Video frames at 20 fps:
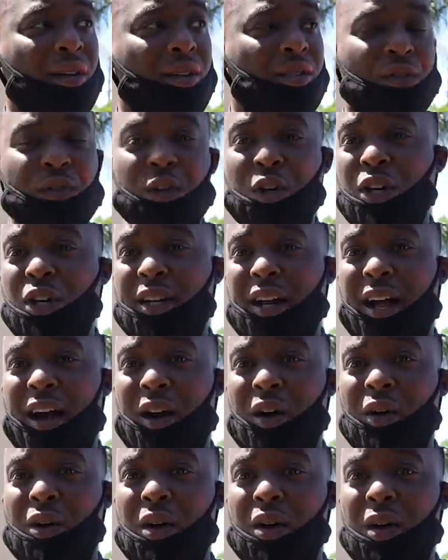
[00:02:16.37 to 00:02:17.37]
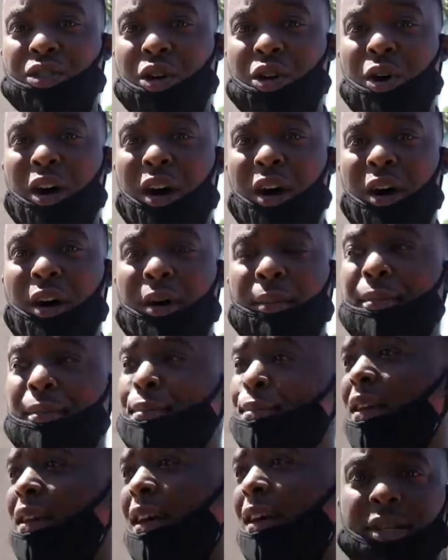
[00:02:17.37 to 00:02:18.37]
is full now. So, um,
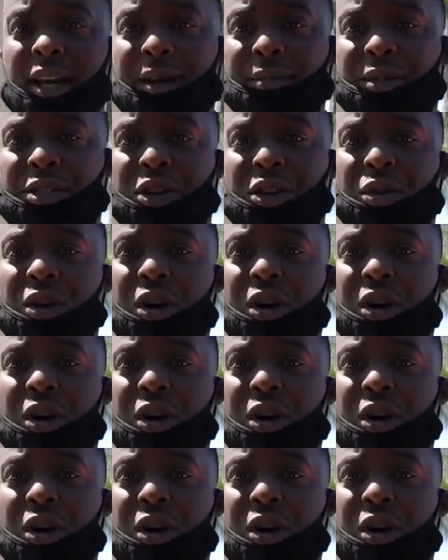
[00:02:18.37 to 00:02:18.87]
yeah, time to show the